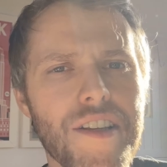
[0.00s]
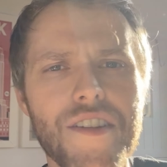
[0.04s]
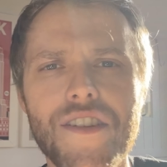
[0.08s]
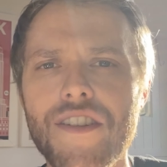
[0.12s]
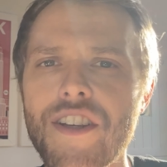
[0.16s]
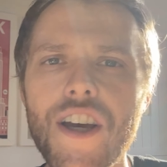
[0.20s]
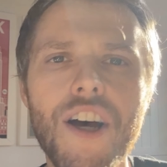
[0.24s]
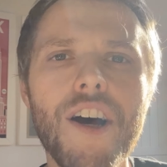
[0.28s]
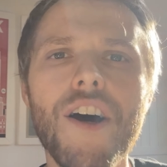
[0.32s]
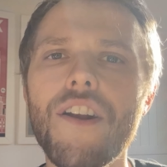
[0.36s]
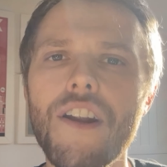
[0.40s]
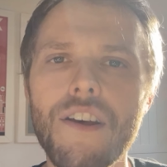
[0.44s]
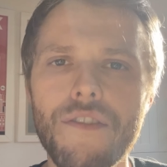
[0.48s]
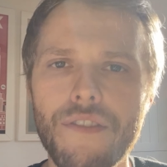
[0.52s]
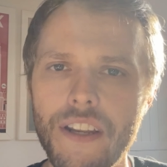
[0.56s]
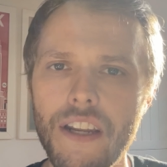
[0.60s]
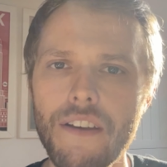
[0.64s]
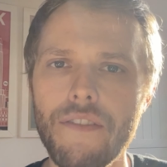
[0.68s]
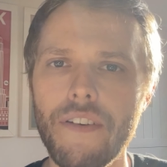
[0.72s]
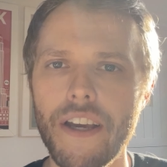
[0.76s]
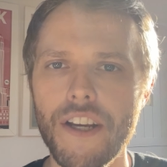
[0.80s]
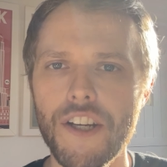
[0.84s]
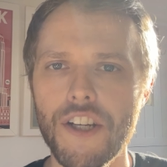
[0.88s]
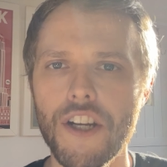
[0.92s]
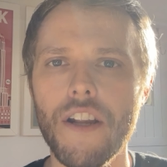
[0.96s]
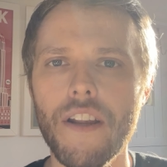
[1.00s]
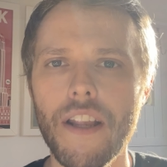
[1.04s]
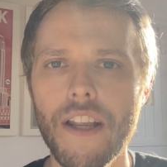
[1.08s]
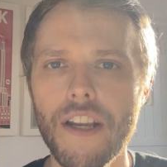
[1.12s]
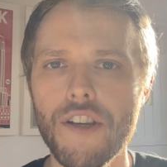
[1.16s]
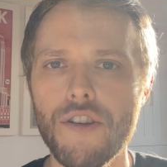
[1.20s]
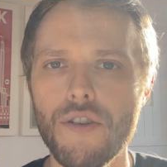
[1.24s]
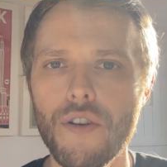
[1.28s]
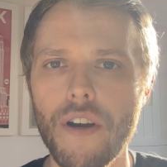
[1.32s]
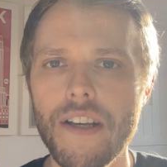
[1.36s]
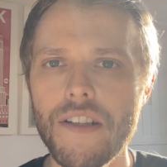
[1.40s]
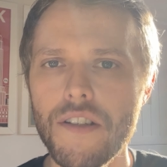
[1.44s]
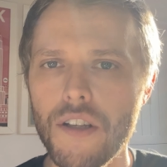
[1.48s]
ton of innovation and
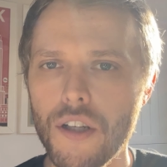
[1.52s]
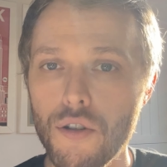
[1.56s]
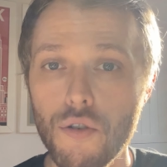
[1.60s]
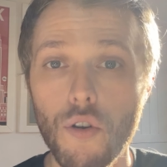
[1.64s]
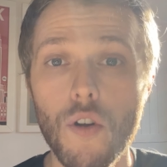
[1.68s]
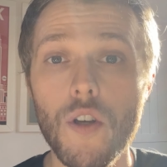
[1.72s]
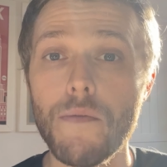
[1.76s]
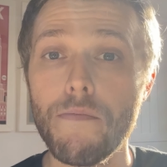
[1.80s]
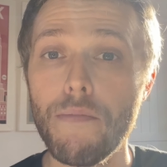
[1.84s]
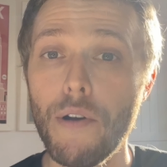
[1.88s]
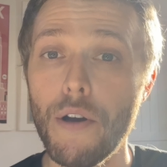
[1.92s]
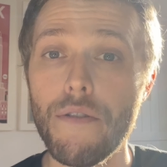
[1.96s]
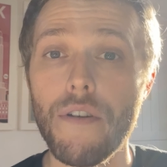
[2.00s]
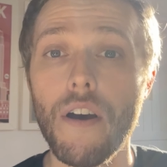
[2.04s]
interest across both